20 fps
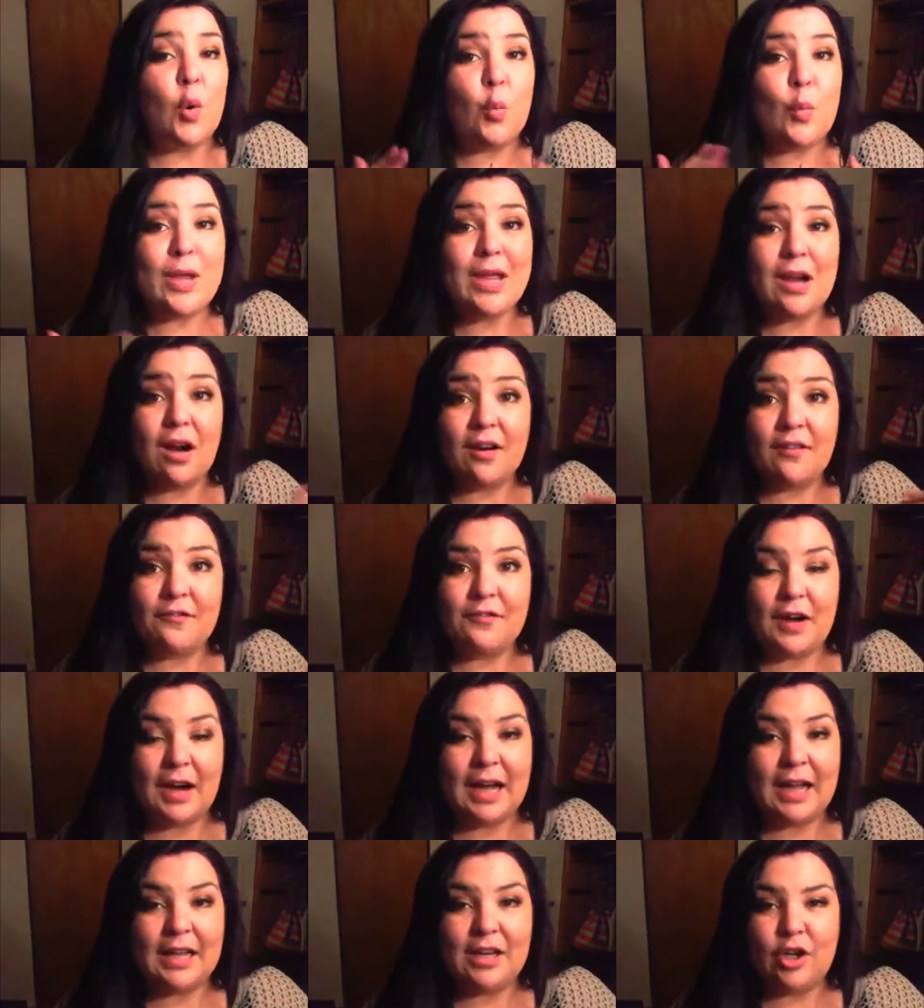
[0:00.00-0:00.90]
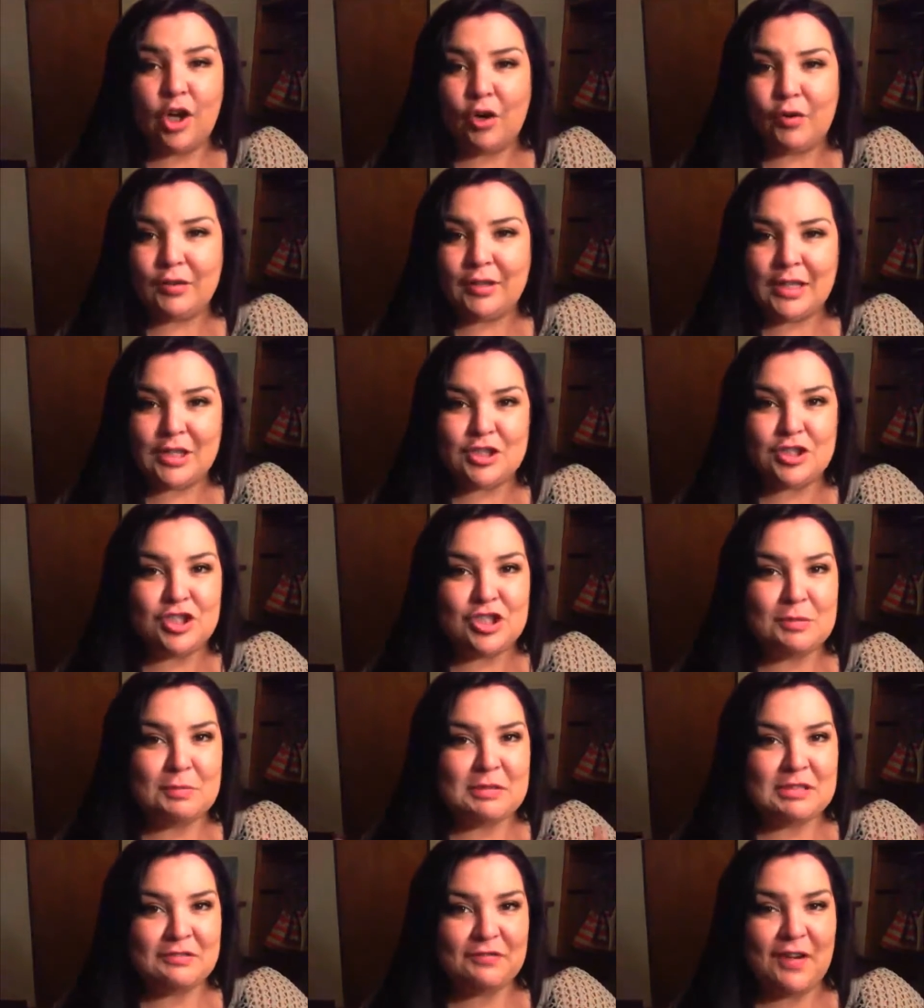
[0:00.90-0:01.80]
We are fine, our
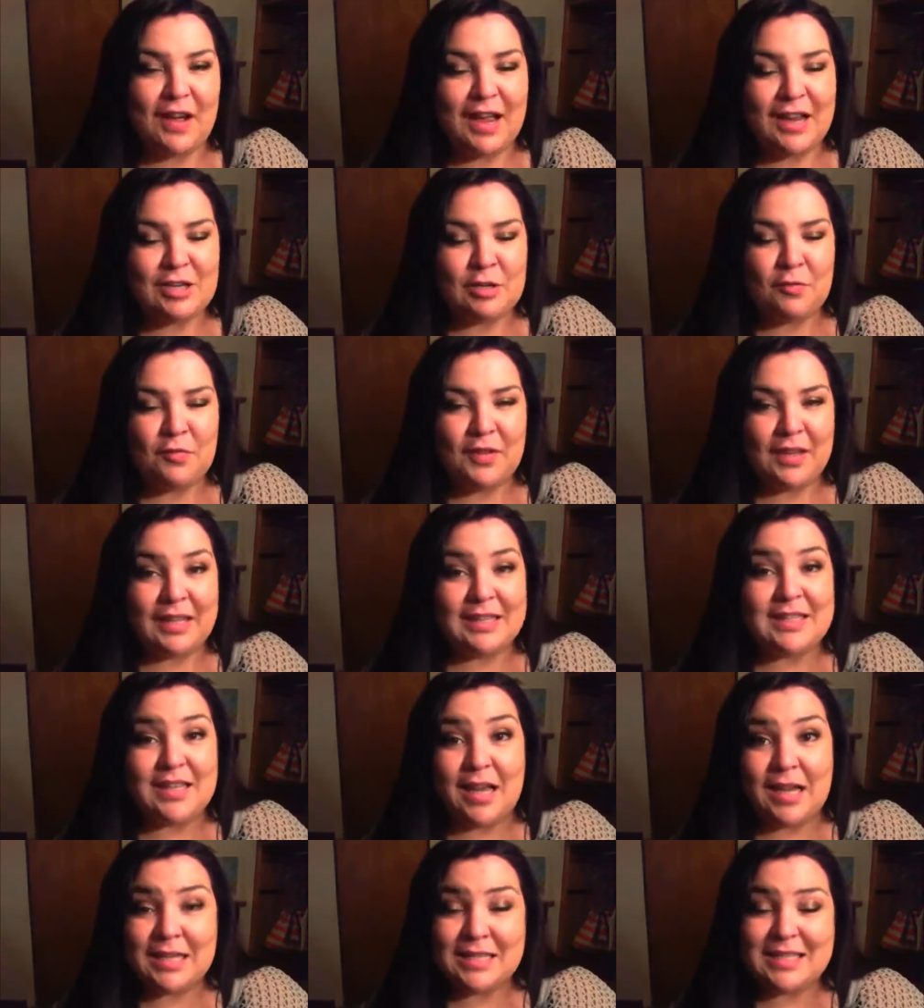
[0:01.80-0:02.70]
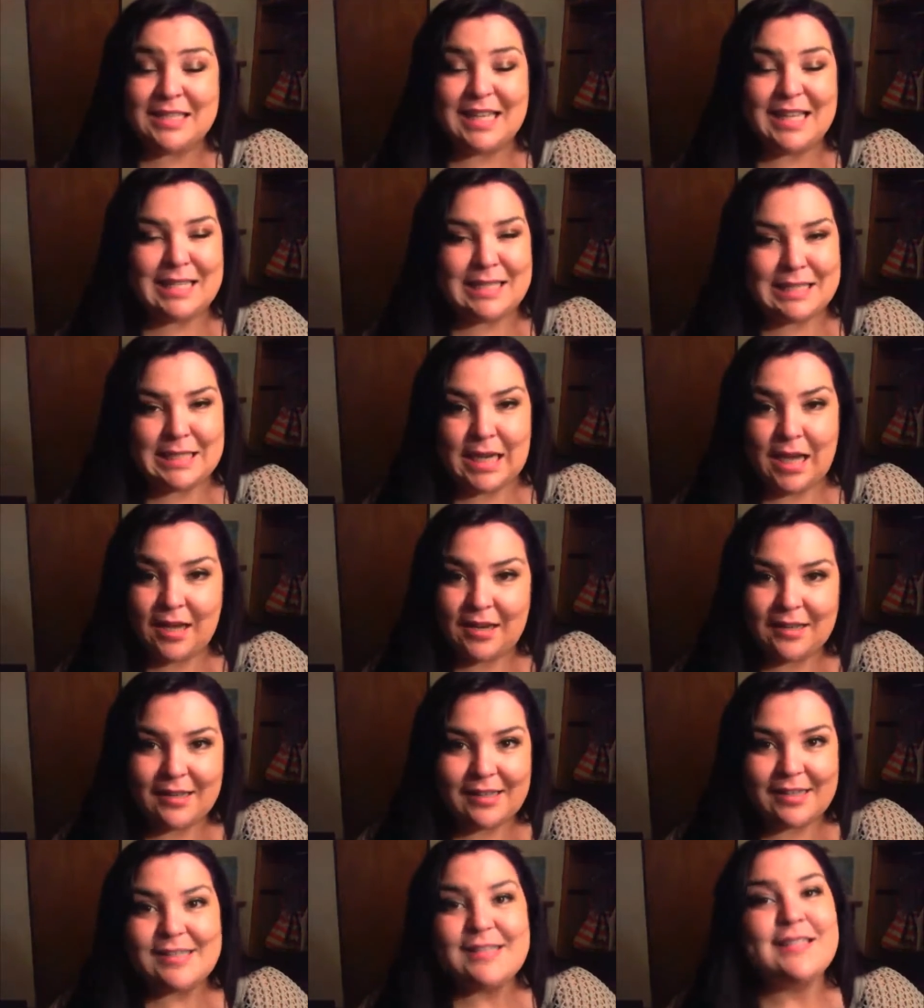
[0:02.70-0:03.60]
relationship is fine, don't think it's us, it's not
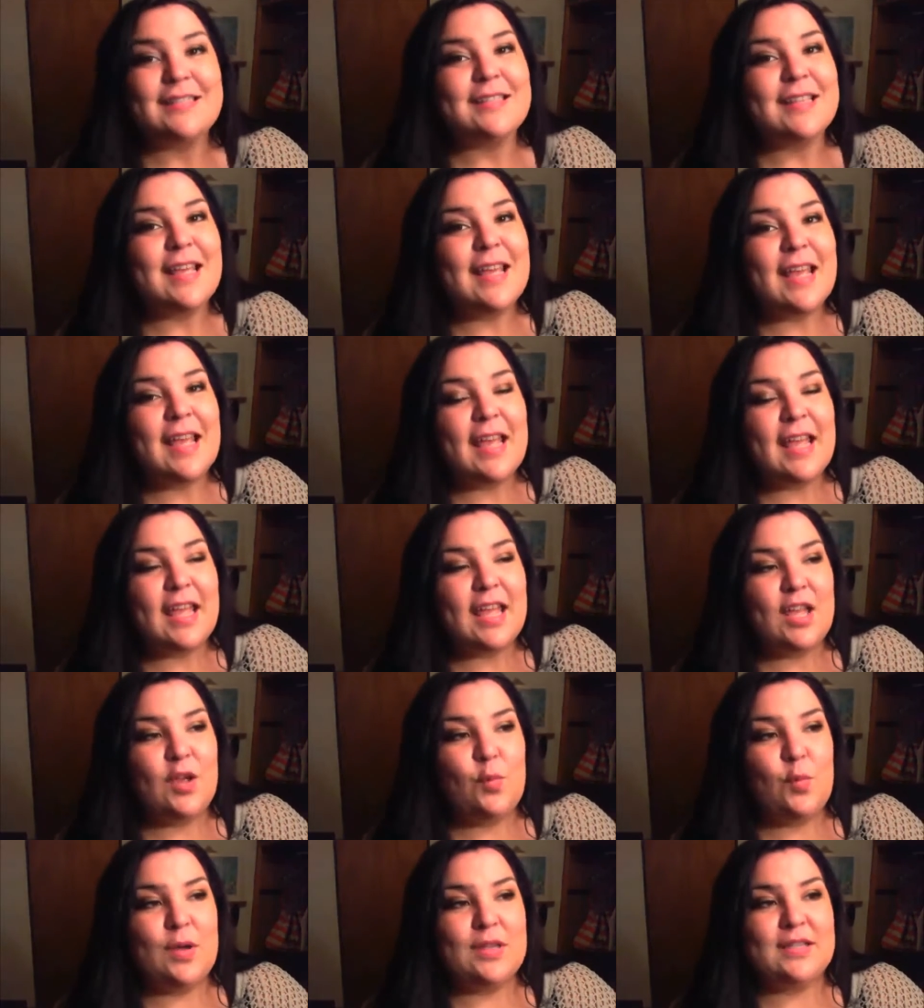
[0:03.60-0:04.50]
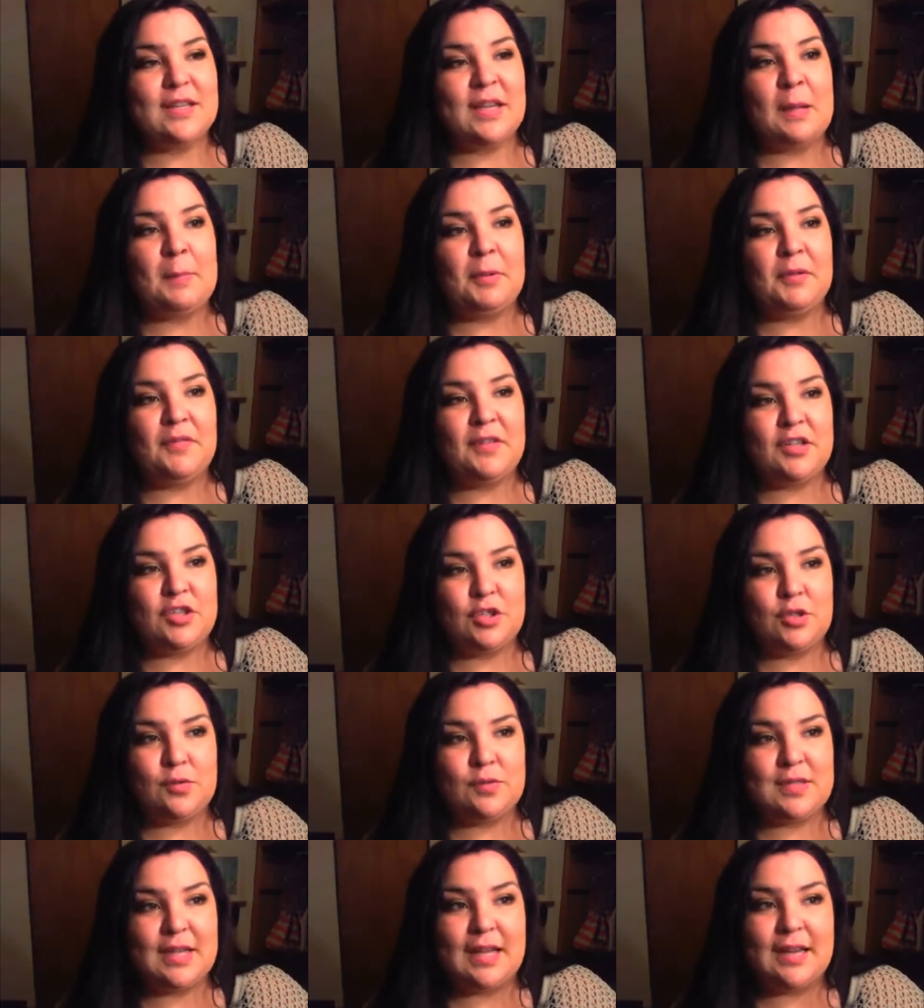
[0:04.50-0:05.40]
us. It was a couple of
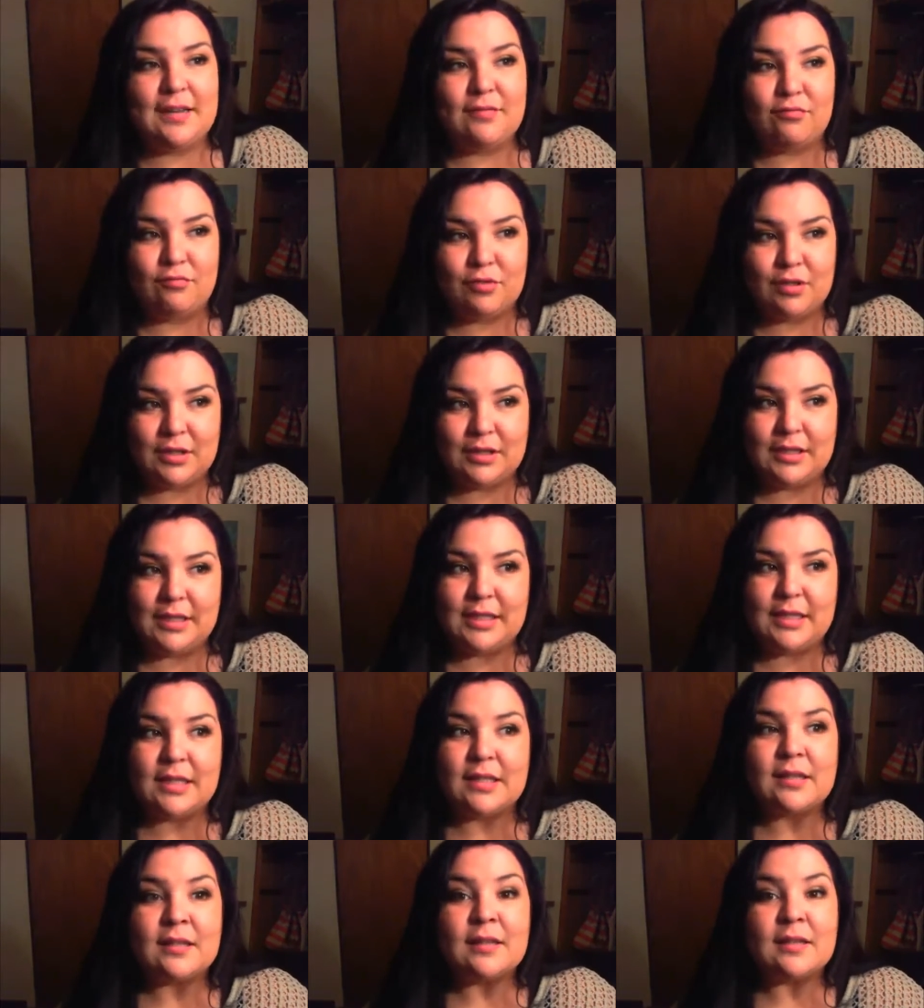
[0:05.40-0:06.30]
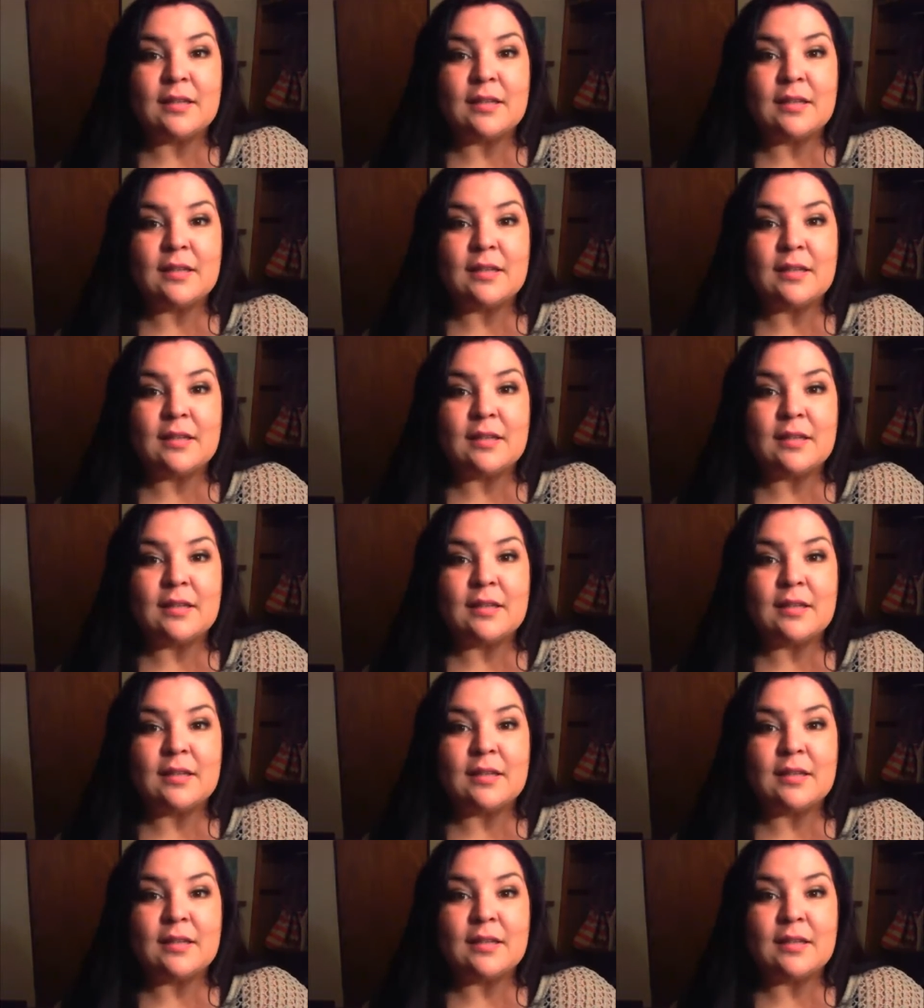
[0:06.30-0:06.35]
issues that really